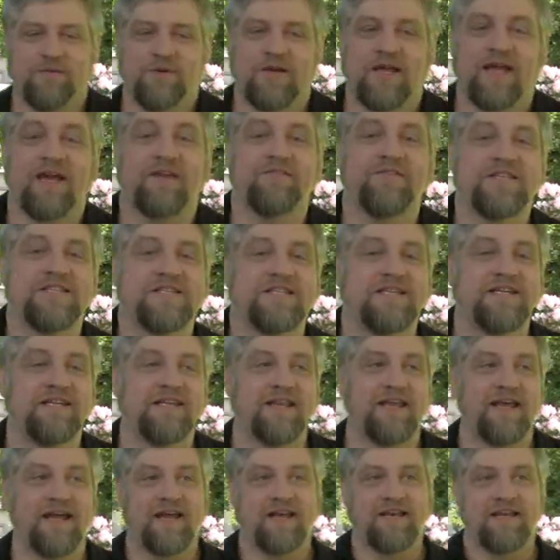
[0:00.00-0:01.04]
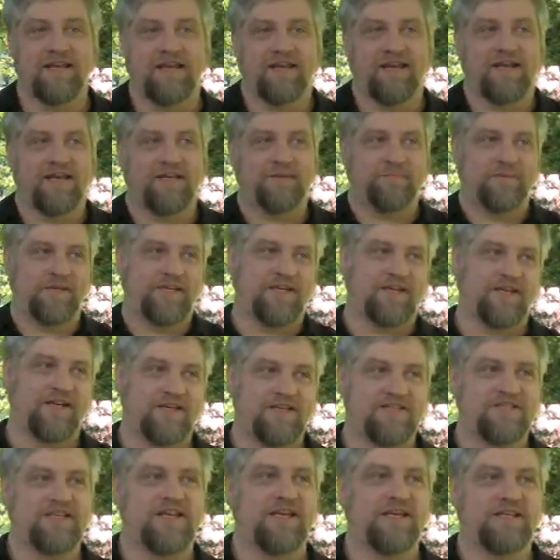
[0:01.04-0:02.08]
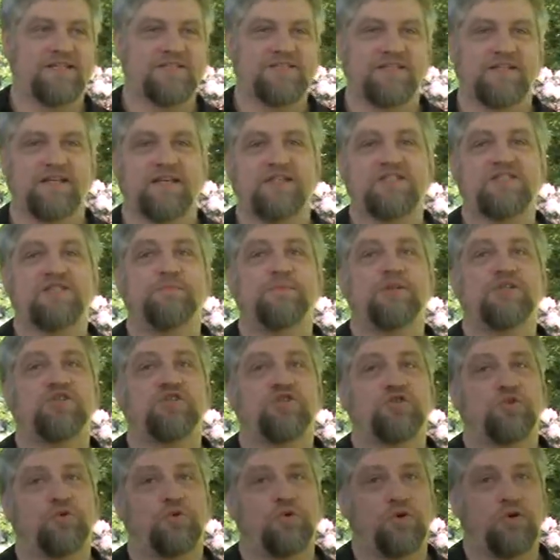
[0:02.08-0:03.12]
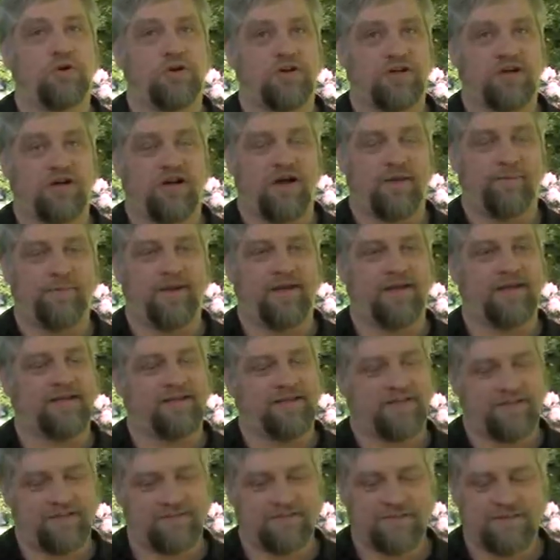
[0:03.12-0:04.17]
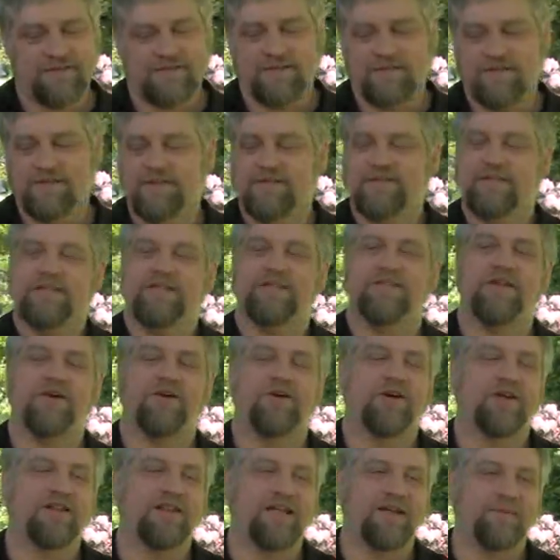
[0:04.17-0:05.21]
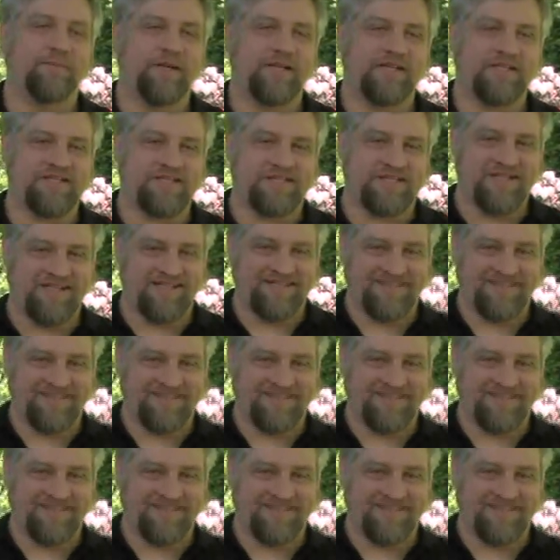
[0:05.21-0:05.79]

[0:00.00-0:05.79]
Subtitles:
haven't seen that yet because it's a mature comic. There are limits.